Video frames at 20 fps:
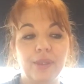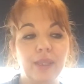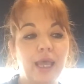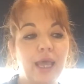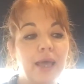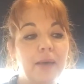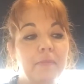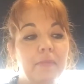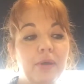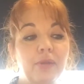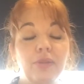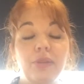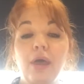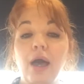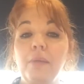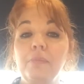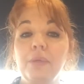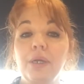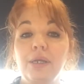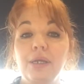I'm
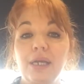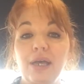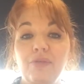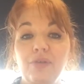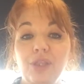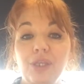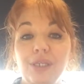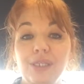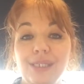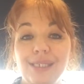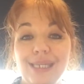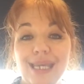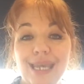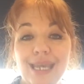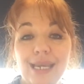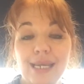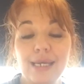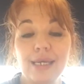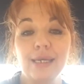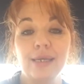going to cover the
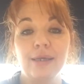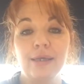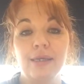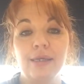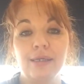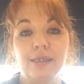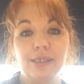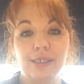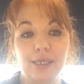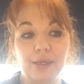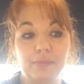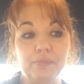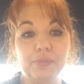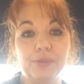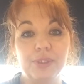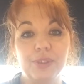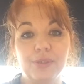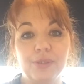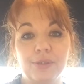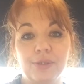10
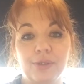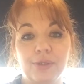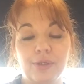tips